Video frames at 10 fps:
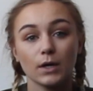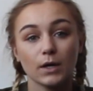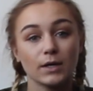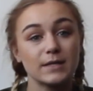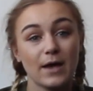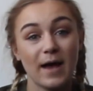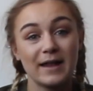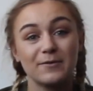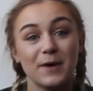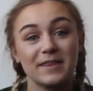So
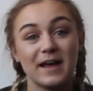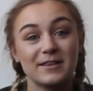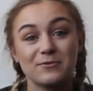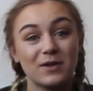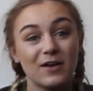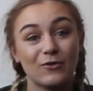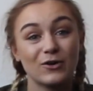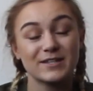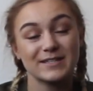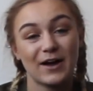anyway, that's all I've
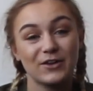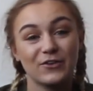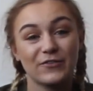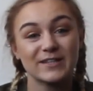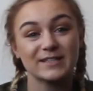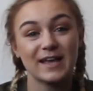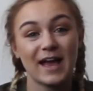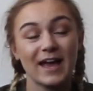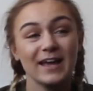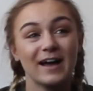got to tell you for
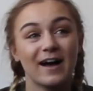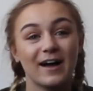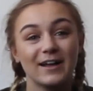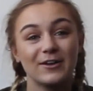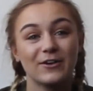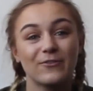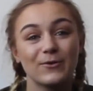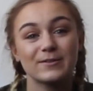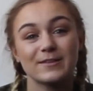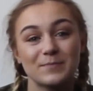today. I look
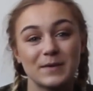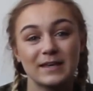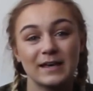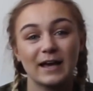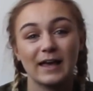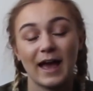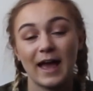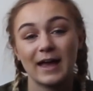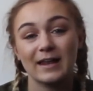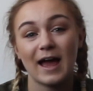forward to speaking
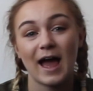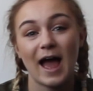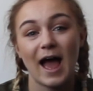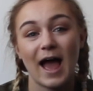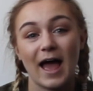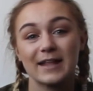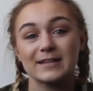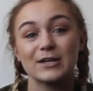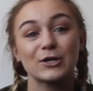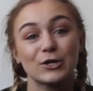again,
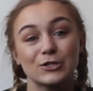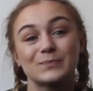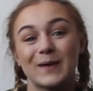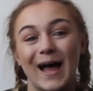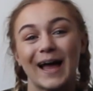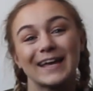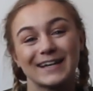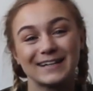and goodbye.